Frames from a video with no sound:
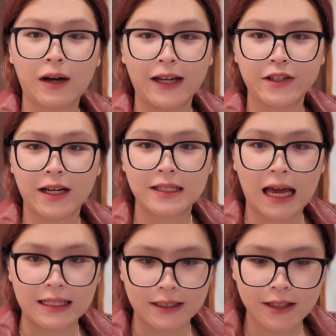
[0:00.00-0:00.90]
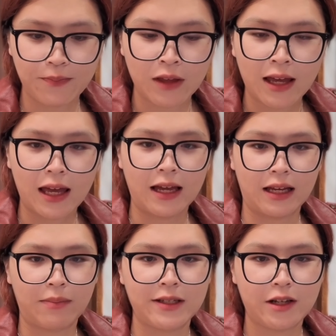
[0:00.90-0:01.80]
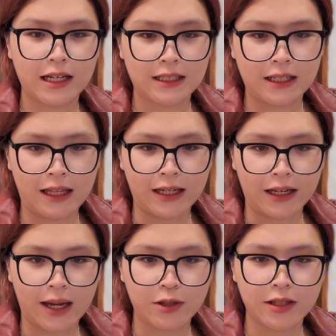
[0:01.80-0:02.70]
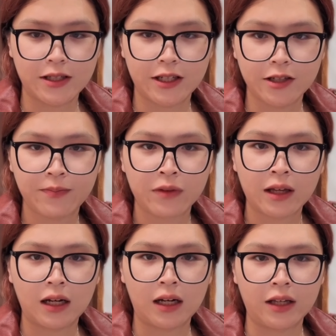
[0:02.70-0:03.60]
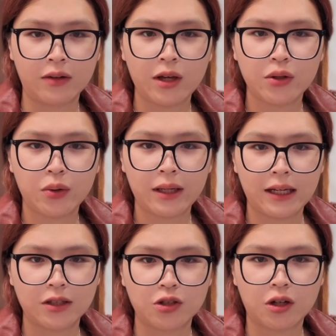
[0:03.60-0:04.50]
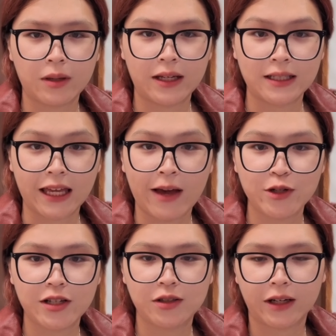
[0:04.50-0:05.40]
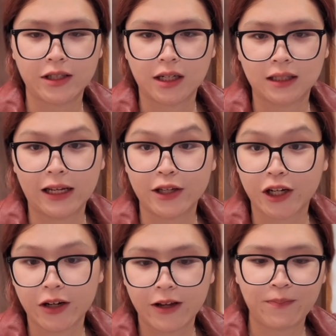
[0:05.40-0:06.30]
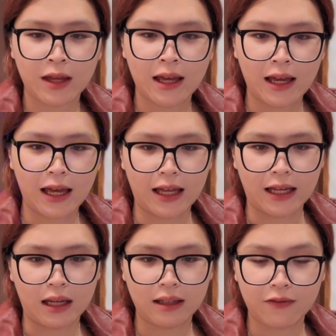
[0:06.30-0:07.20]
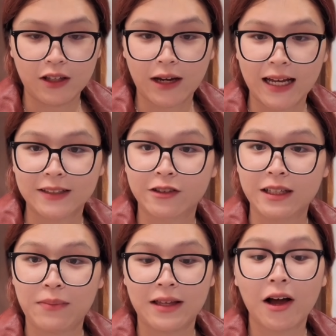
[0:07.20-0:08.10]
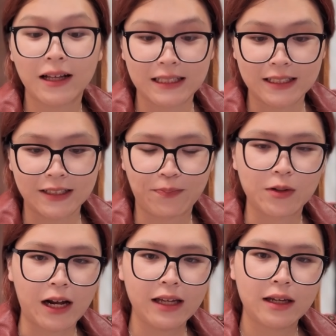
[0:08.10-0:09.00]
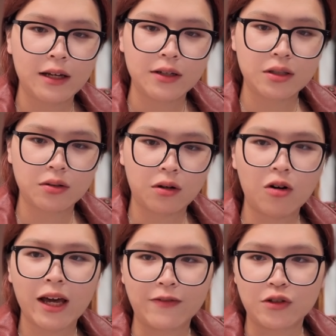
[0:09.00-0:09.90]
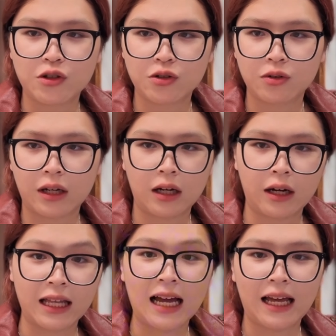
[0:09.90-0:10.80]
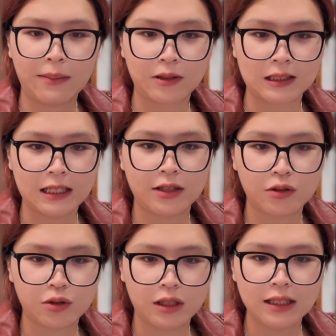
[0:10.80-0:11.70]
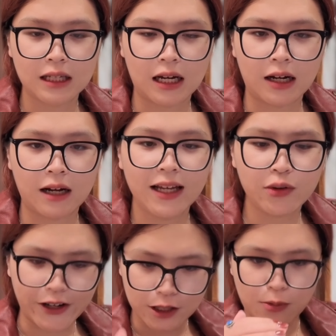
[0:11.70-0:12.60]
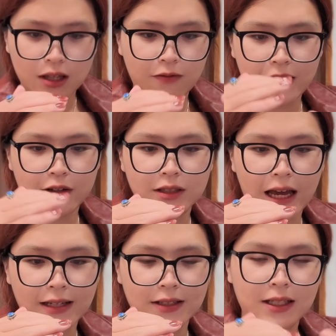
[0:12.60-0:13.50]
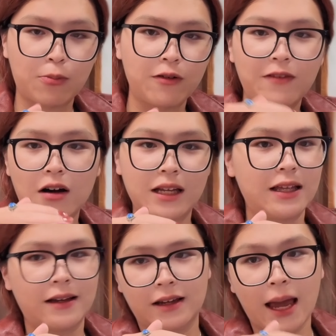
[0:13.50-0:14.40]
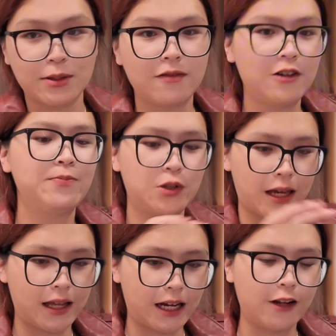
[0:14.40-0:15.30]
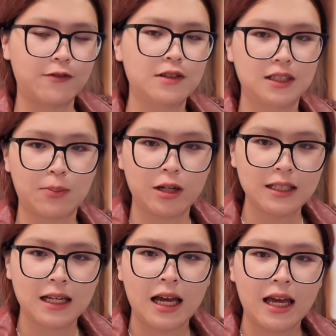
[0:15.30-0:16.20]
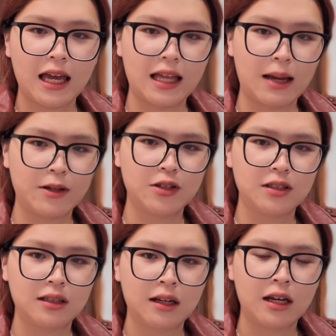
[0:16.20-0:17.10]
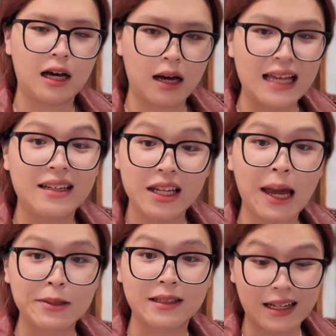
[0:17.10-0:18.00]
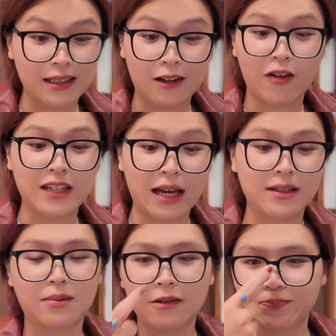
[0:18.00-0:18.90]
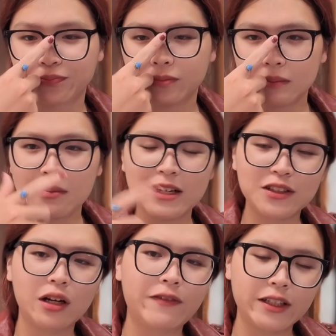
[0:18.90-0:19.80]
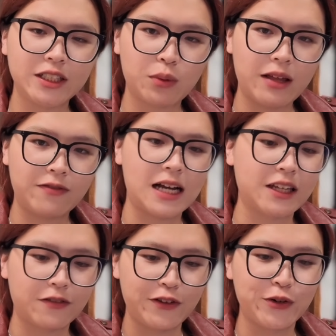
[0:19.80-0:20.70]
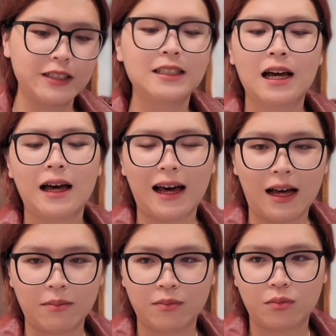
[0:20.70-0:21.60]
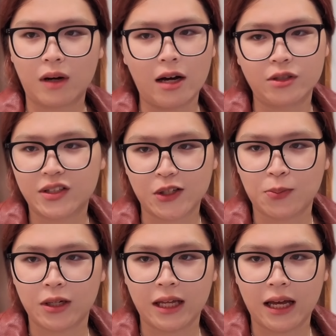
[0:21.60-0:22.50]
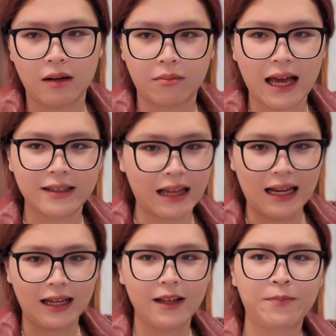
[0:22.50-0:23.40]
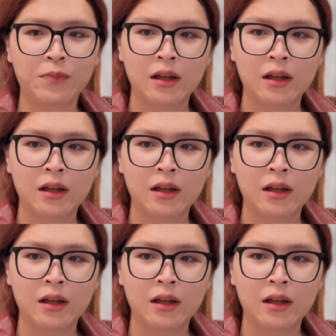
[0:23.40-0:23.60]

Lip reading: I just edited, and basically you can see that there are captions here. And the way you do it is on top here, there's a caption, so you can just click generate, and the video has already been edited, right? So all I have to do, and I like personally to do this, I like to export the videos as a separate file than the caption file, so I can kind of separate this. And because editing caption takes a lot of time as well, so if I just want it fast and furious, I'll just export it as an a la carte.